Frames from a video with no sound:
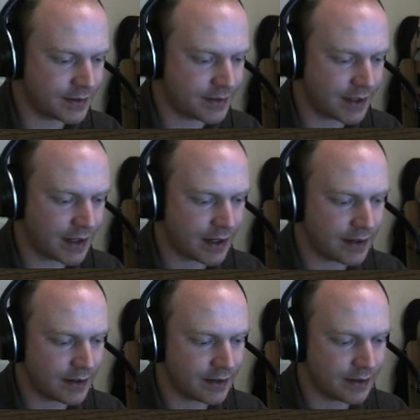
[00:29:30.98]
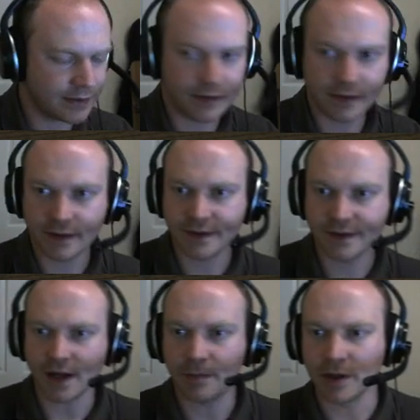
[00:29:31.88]
Tin
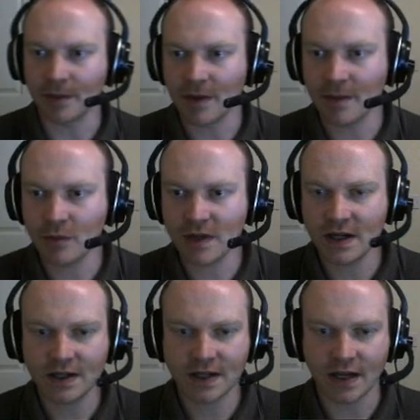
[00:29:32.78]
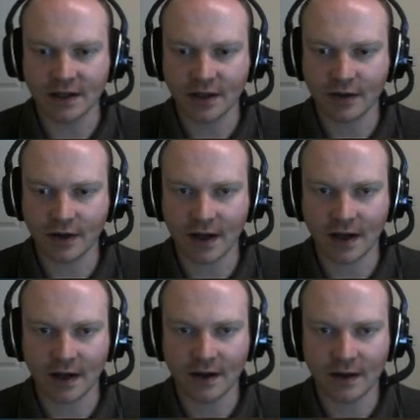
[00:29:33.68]
sapling. Maybe we need tin to
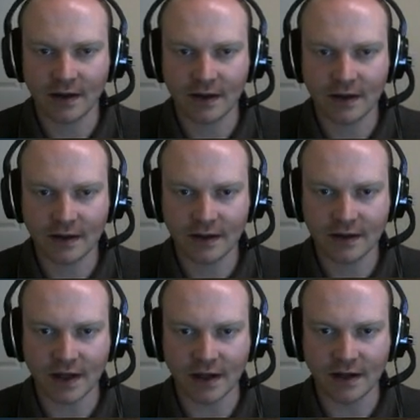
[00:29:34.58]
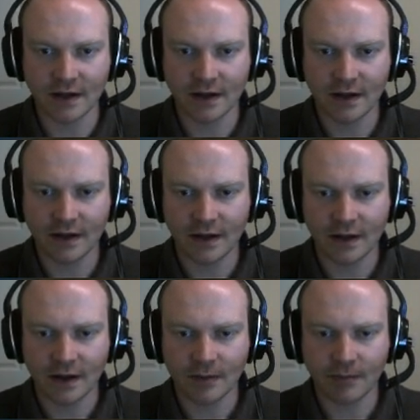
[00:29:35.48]
create tin.
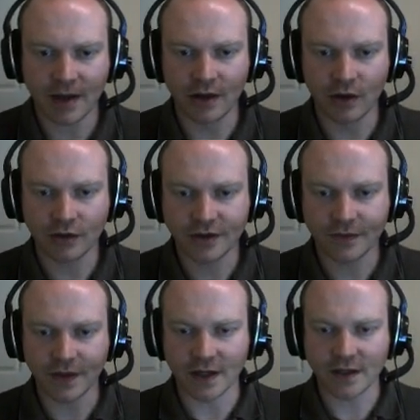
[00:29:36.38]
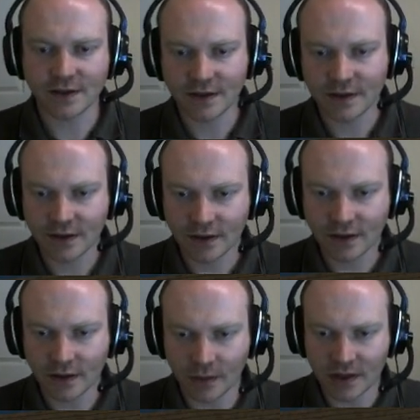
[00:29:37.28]
By the looks of things,
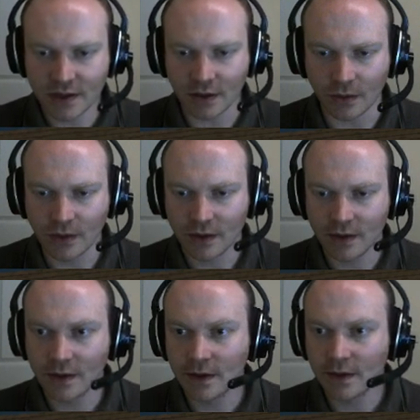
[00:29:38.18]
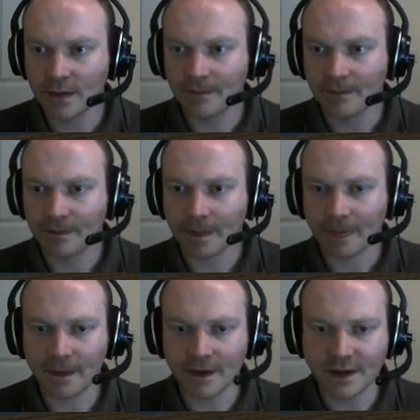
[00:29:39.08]
we do.
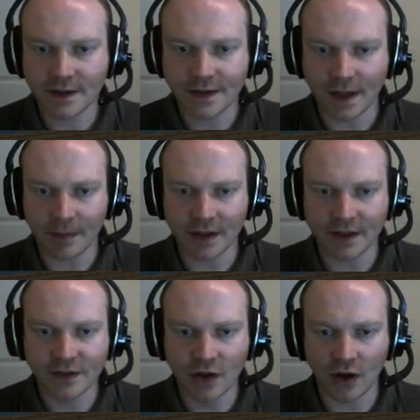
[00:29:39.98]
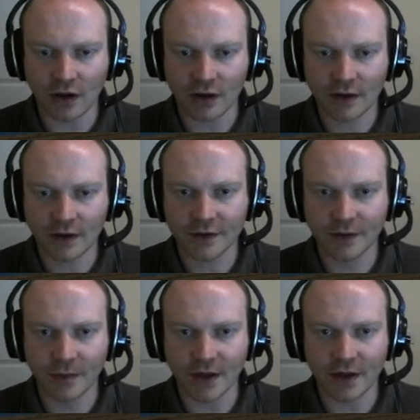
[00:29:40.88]
A tin sapling is not
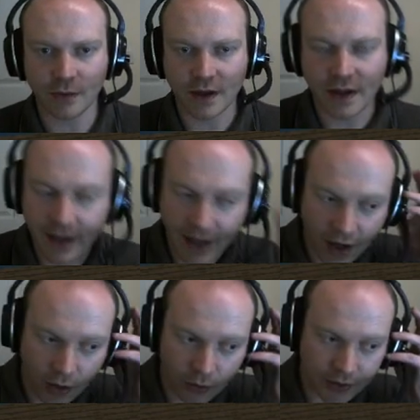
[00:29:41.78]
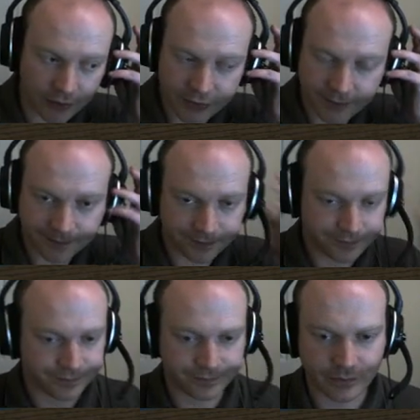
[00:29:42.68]
something we can get hold of.
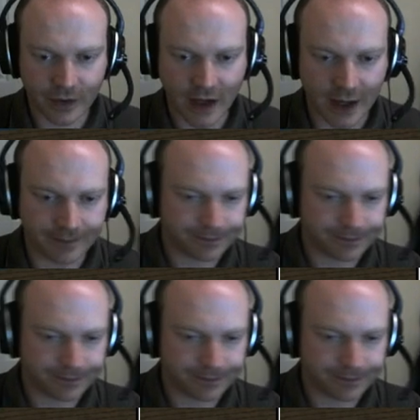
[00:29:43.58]
Okay.